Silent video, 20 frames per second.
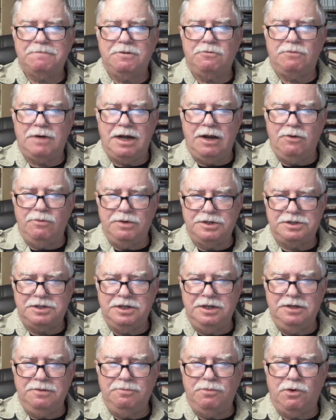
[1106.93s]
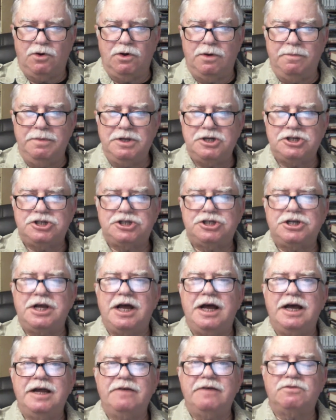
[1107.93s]
rye whiskey but are a bit
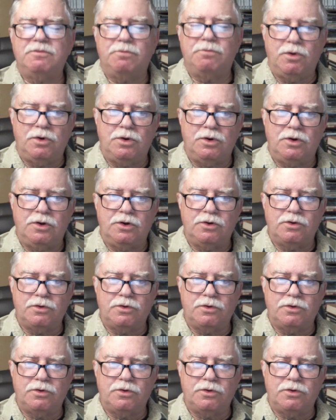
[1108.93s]
shy of the burn